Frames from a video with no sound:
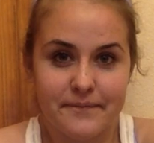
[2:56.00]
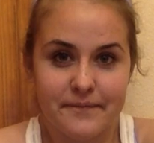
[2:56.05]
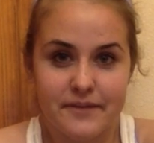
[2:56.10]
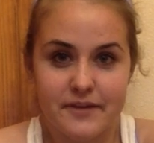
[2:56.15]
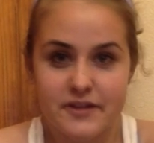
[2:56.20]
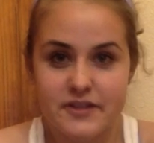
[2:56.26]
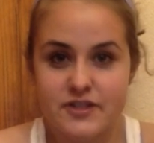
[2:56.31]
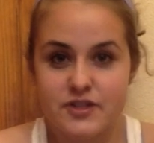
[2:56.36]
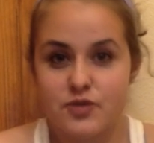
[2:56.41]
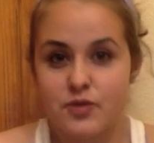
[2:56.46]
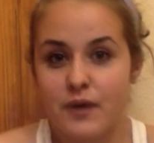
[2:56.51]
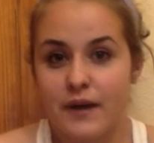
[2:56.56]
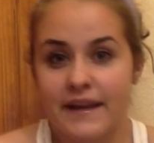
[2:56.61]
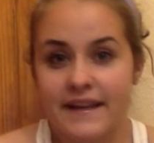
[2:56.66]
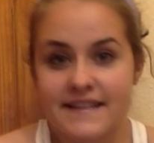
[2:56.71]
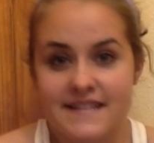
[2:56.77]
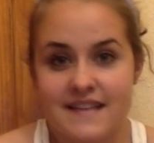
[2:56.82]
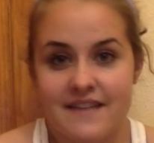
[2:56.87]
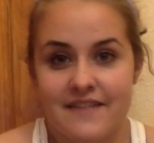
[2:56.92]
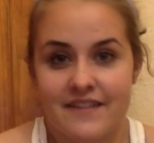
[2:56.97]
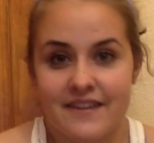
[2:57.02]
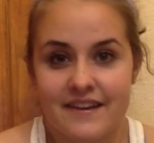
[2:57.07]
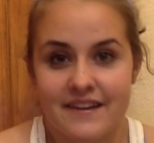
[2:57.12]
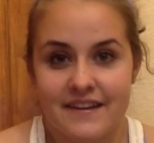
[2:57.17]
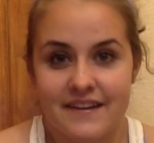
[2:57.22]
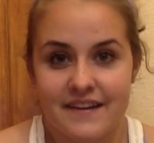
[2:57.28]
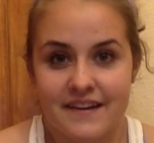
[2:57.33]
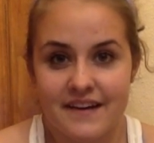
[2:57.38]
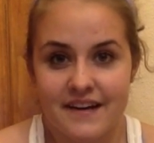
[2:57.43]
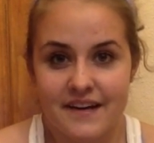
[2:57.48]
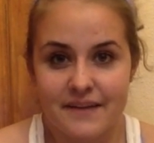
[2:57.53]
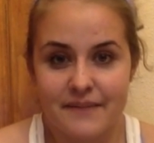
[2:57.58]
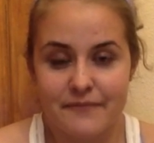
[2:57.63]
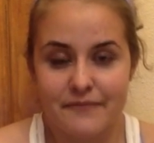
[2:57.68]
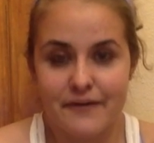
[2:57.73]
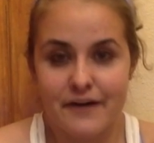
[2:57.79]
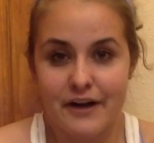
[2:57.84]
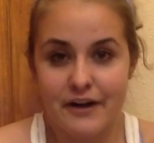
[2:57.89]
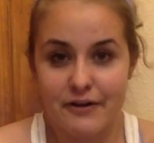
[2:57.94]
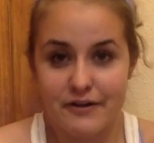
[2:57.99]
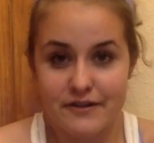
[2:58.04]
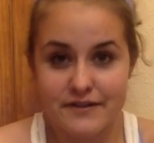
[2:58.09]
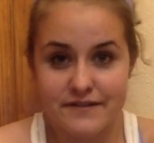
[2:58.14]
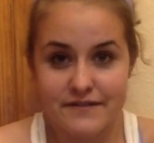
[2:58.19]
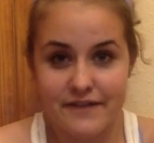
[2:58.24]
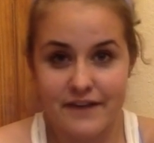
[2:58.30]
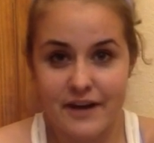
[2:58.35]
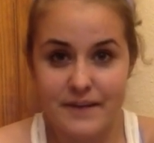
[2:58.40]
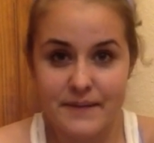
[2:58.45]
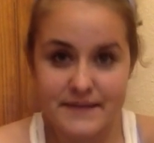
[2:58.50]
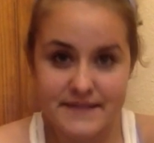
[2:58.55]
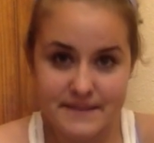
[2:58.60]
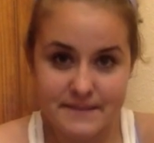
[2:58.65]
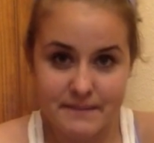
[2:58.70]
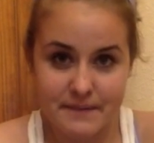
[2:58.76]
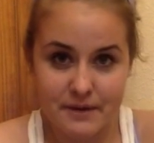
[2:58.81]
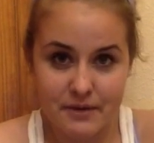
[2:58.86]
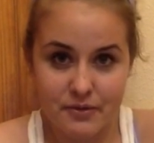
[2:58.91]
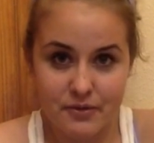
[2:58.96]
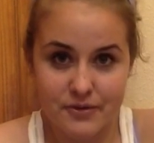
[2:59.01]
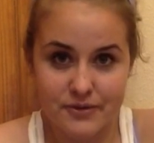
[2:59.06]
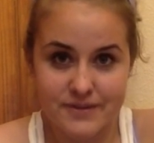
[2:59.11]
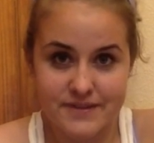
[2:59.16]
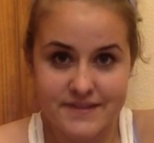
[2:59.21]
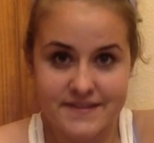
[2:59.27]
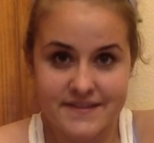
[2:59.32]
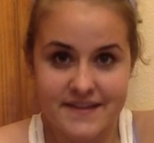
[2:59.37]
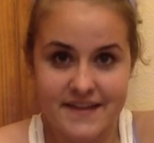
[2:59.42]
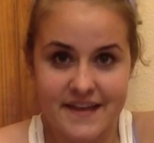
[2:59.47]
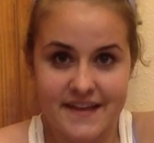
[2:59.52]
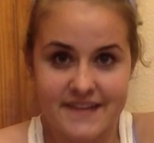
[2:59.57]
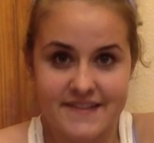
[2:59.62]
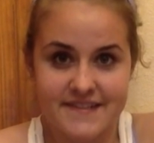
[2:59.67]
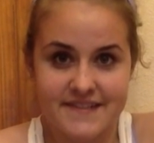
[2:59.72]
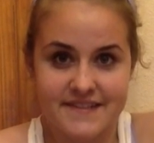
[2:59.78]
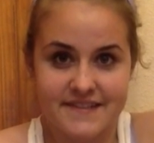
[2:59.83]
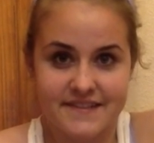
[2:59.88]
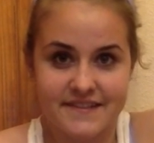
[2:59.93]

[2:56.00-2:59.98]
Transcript: there's 27 vitamins and minerals that